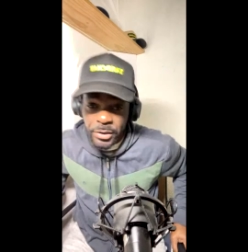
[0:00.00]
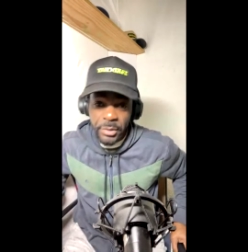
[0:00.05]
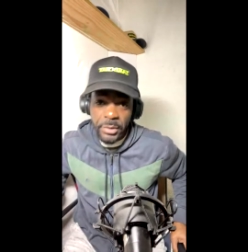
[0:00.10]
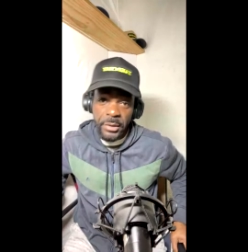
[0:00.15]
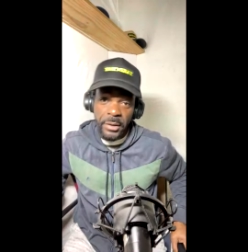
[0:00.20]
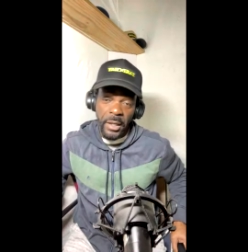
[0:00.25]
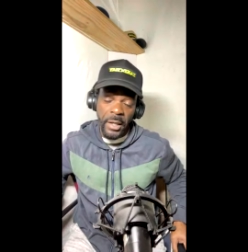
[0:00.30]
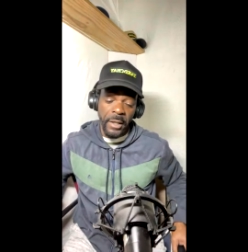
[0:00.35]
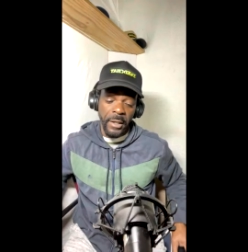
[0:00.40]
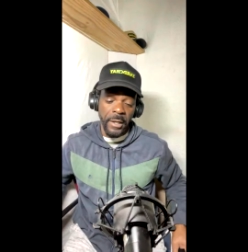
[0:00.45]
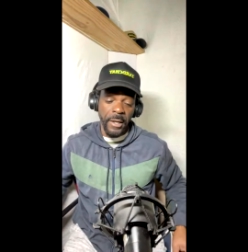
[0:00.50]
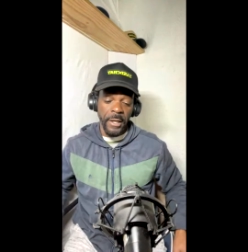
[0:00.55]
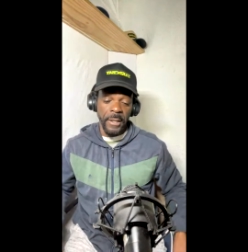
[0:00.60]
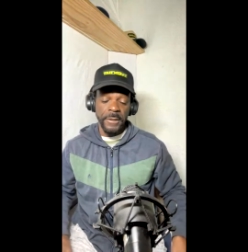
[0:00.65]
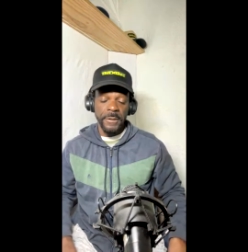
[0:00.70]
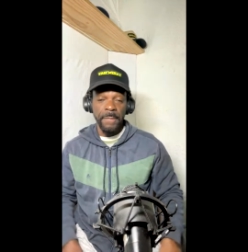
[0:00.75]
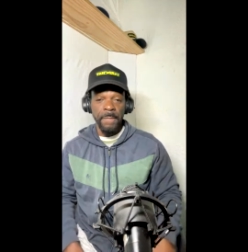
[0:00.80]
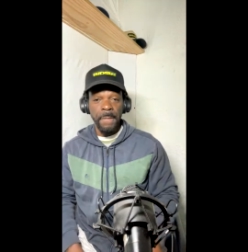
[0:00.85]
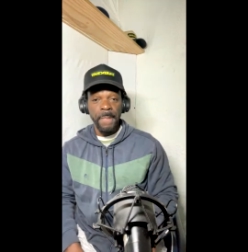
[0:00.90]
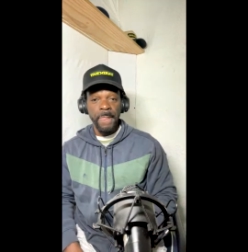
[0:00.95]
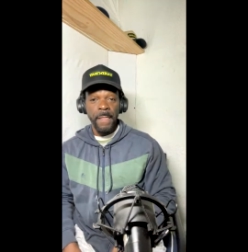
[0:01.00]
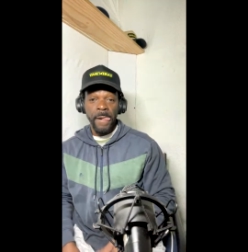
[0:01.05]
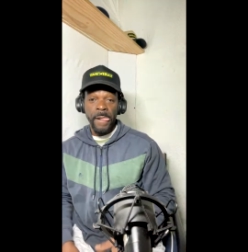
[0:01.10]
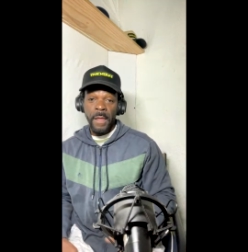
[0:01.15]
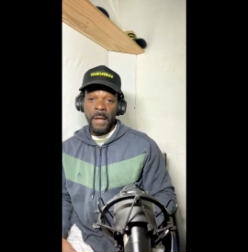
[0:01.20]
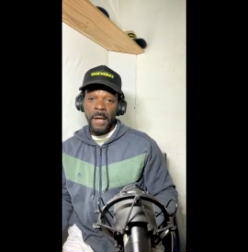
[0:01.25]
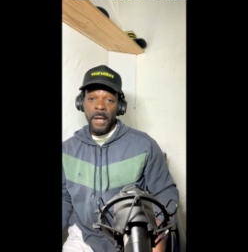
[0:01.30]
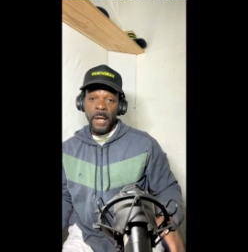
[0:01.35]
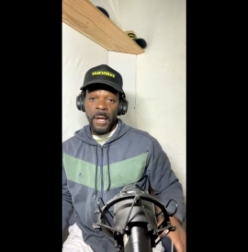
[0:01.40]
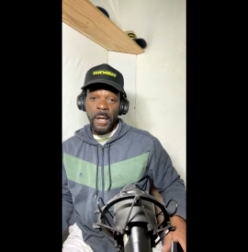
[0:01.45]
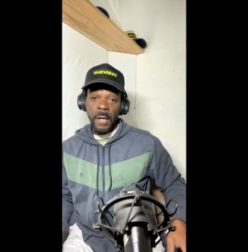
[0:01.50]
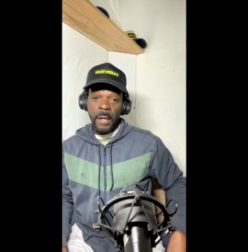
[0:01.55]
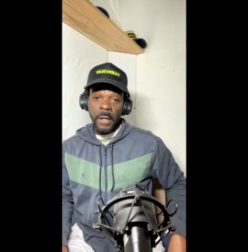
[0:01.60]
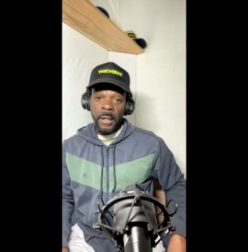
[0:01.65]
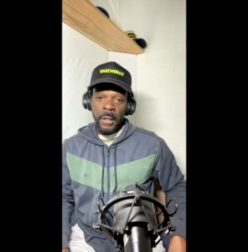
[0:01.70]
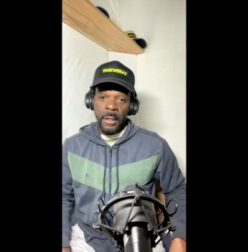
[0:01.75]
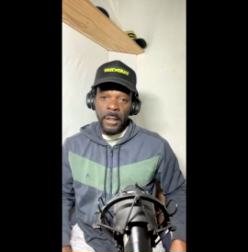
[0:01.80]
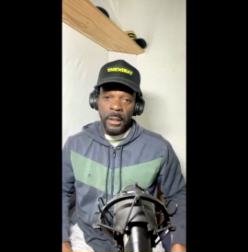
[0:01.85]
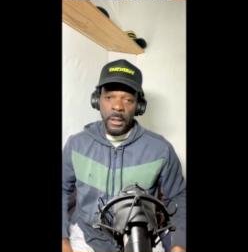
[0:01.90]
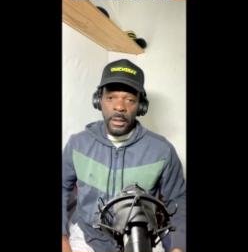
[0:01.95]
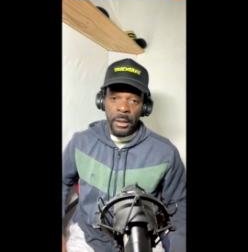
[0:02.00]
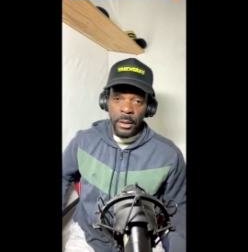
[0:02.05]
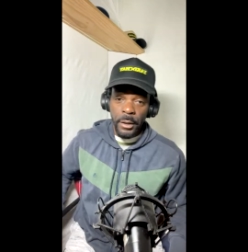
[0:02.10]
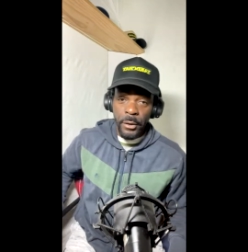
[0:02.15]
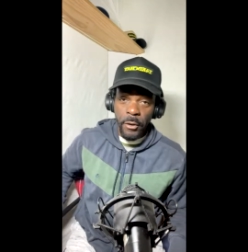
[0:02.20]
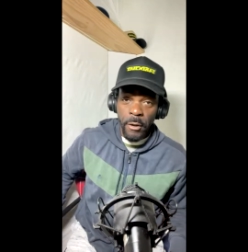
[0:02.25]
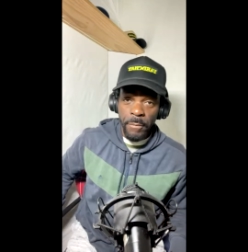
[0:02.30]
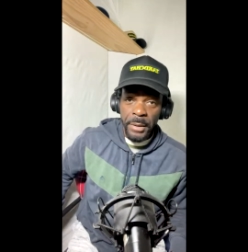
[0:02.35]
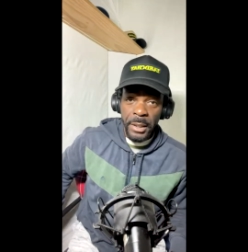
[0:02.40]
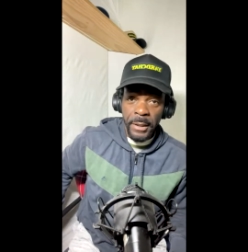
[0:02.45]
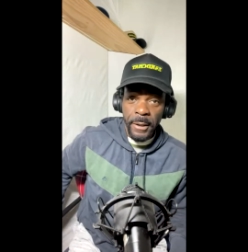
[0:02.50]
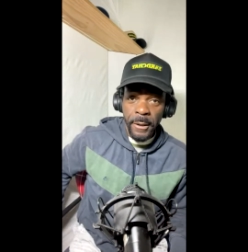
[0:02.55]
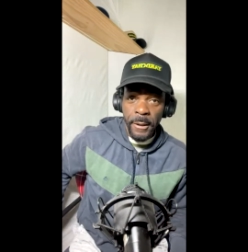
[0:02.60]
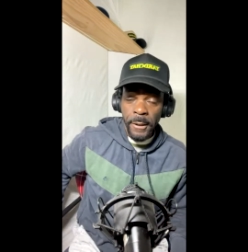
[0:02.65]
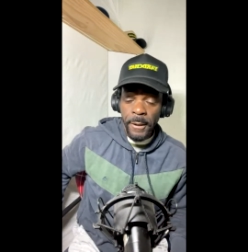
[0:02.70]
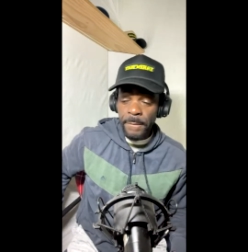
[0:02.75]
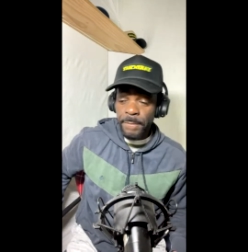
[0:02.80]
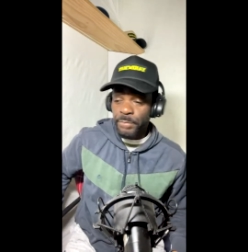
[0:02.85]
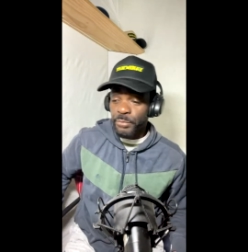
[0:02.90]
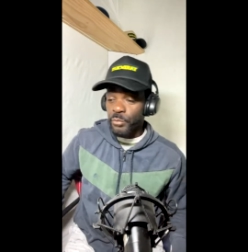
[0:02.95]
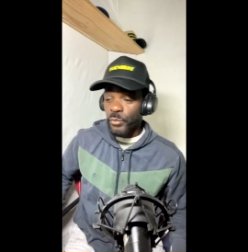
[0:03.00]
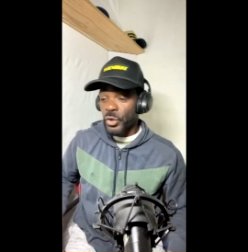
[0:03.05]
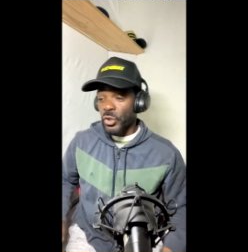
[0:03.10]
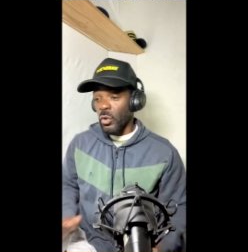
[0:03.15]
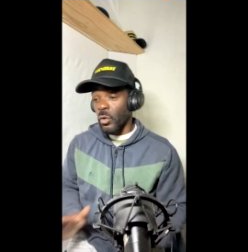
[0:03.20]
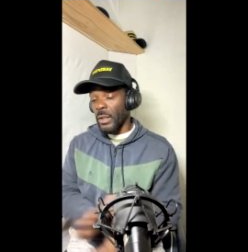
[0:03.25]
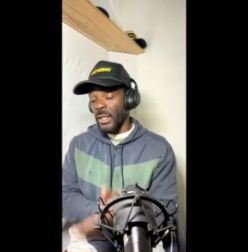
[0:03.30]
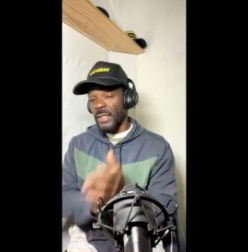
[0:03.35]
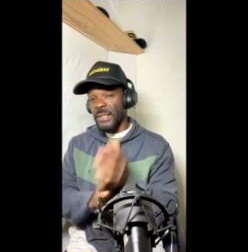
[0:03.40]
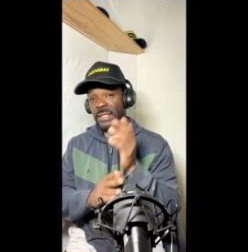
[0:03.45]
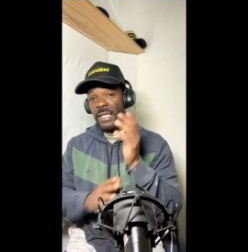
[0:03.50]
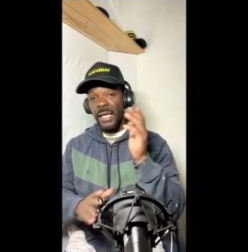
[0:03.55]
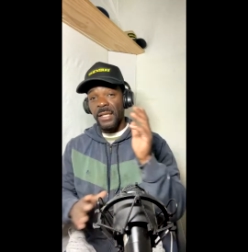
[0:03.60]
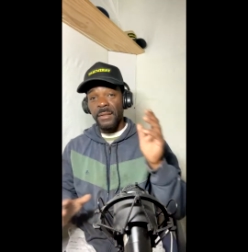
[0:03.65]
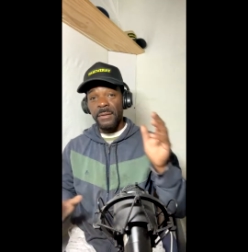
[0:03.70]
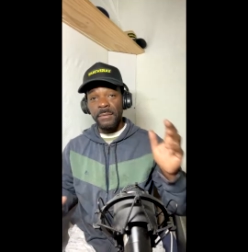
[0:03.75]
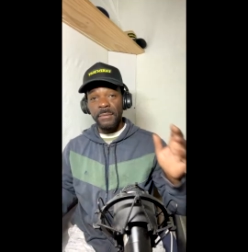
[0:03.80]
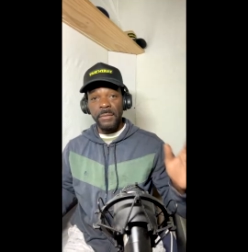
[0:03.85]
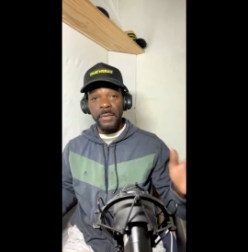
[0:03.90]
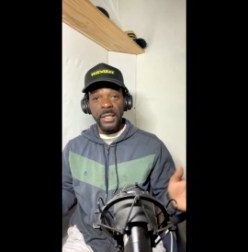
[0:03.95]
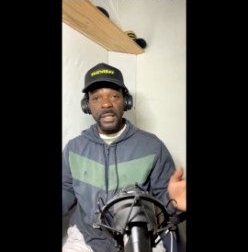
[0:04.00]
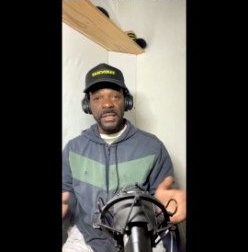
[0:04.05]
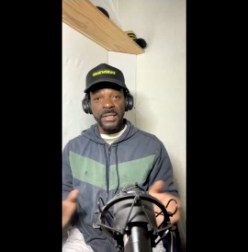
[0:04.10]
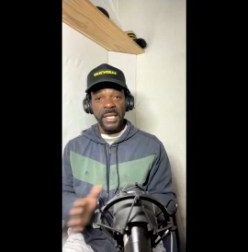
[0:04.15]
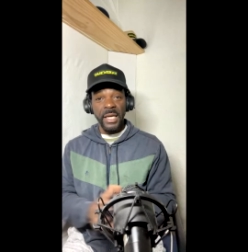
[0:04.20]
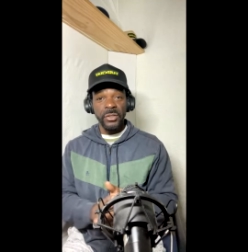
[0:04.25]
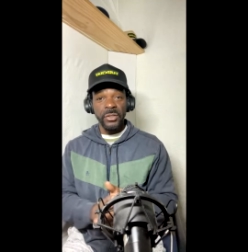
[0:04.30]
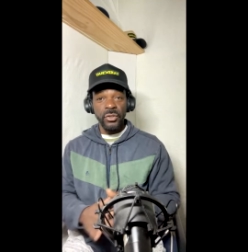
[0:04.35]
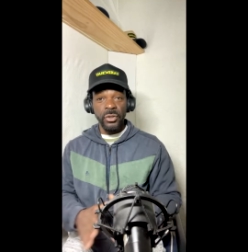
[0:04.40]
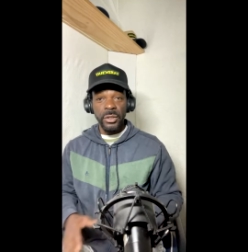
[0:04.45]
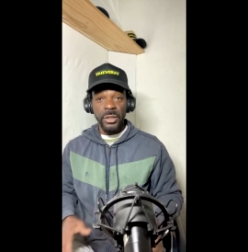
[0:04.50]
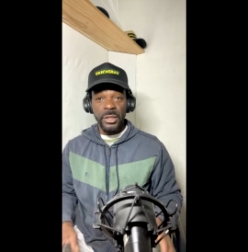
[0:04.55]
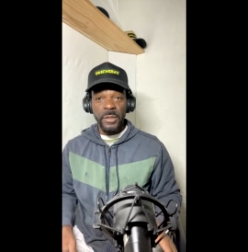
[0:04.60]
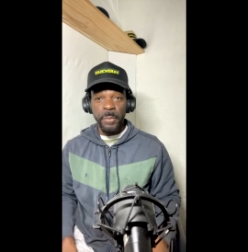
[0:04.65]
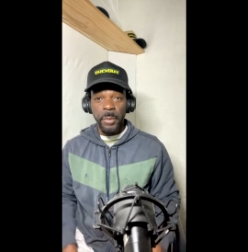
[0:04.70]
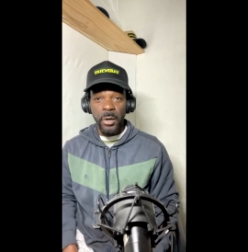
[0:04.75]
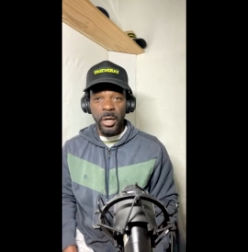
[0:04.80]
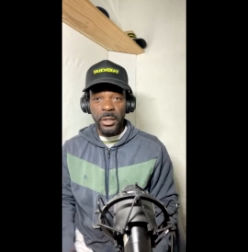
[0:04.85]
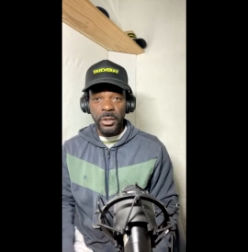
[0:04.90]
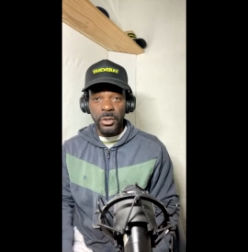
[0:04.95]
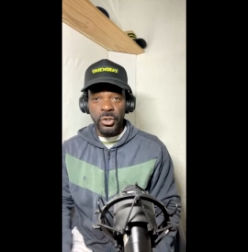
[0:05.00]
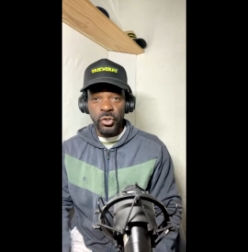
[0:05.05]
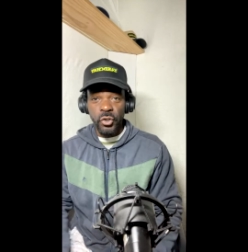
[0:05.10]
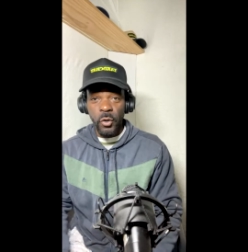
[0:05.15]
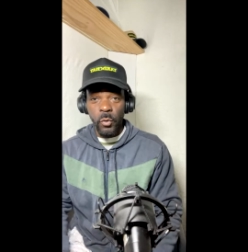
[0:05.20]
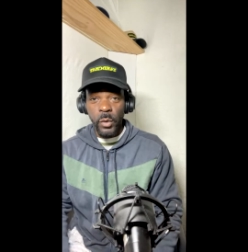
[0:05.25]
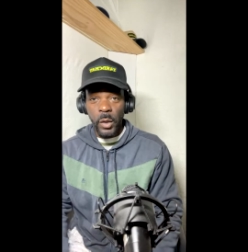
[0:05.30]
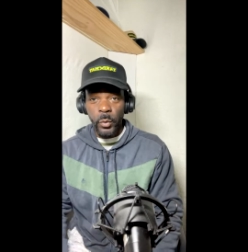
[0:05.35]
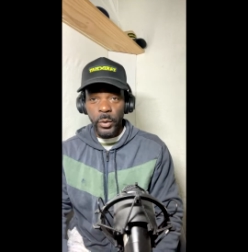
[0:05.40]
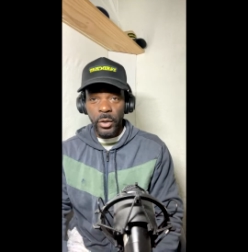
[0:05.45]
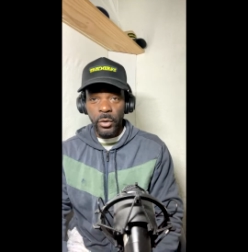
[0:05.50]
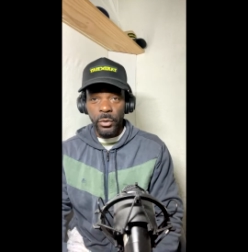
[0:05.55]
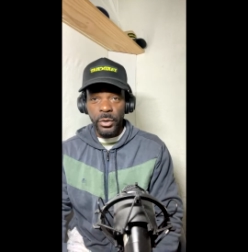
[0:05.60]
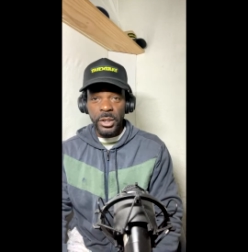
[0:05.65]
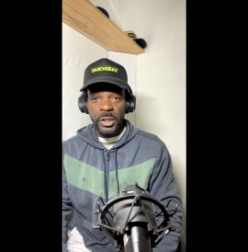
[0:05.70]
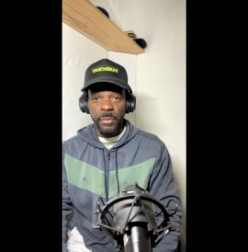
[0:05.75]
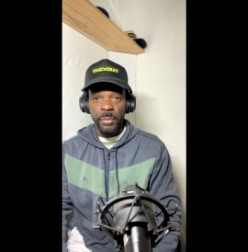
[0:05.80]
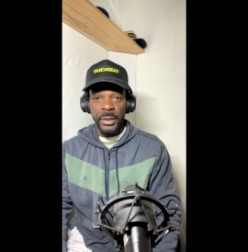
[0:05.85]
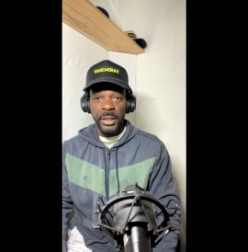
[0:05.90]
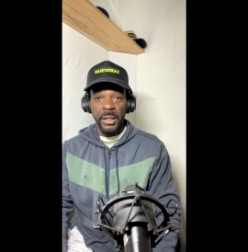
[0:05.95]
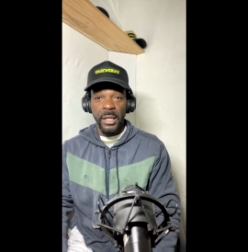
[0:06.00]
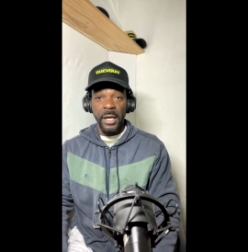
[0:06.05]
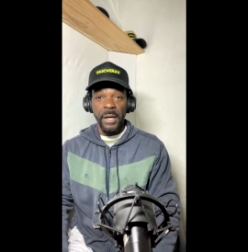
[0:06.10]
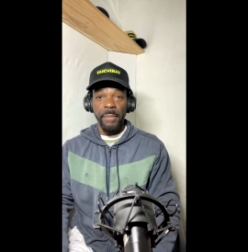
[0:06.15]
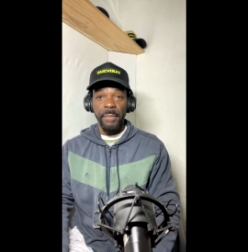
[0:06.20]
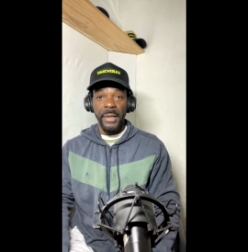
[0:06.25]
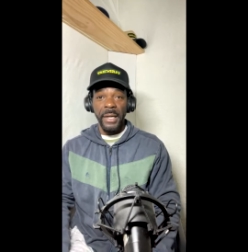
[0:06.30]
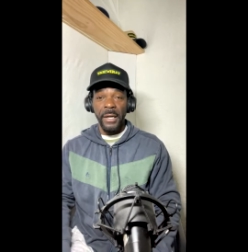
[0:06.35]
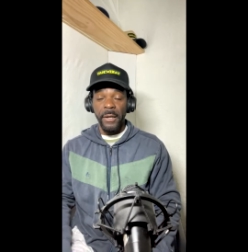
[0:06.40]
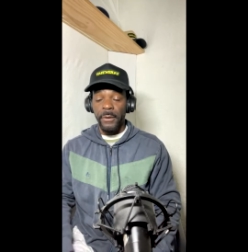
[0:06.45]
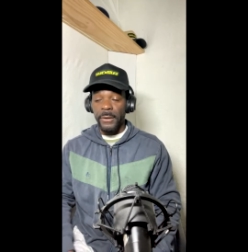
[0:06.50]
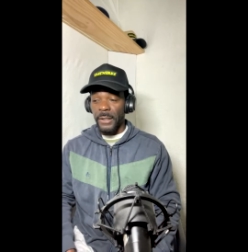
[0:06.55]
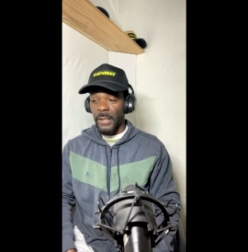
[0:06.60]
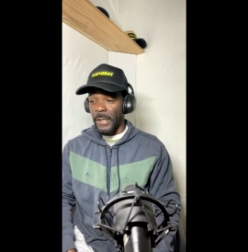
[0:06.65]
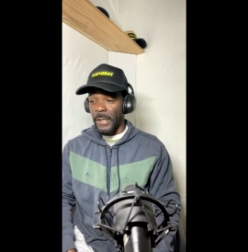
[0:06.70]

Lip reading: today, guys. You know what I mean? So let's get into this part of the show where we're gonna speak about